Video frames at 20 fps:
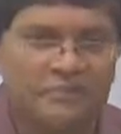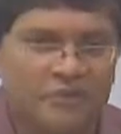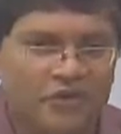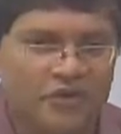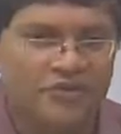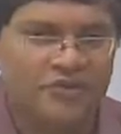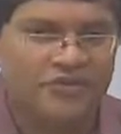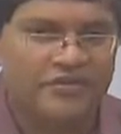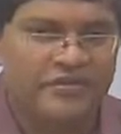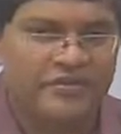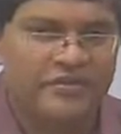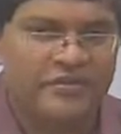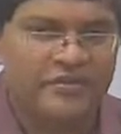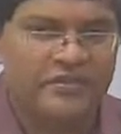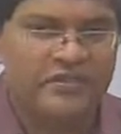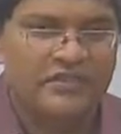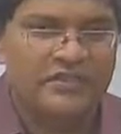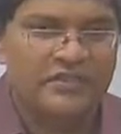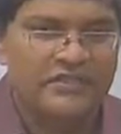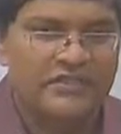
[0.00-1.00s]
boards.
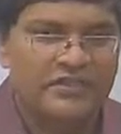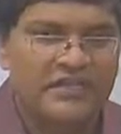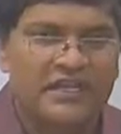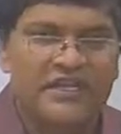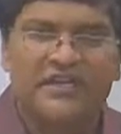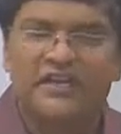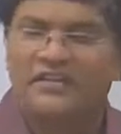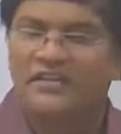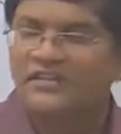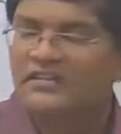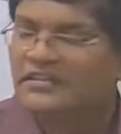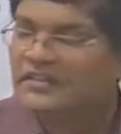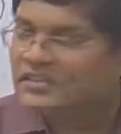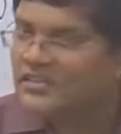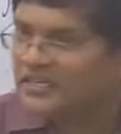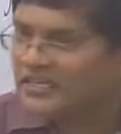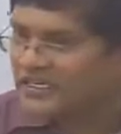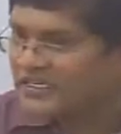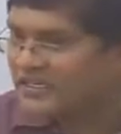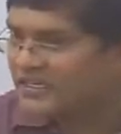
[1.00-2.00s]
Then
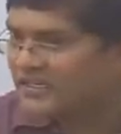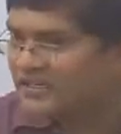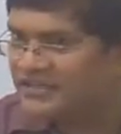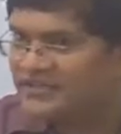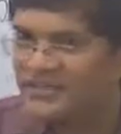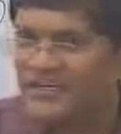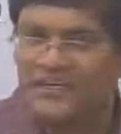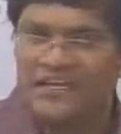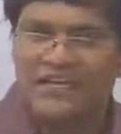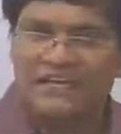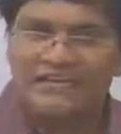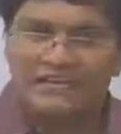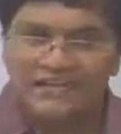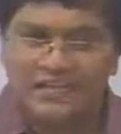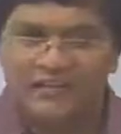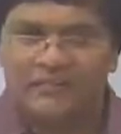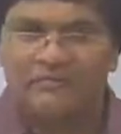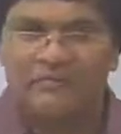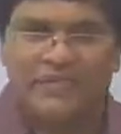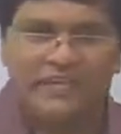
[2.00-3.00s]
at the central level
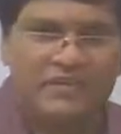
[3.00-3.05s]
you have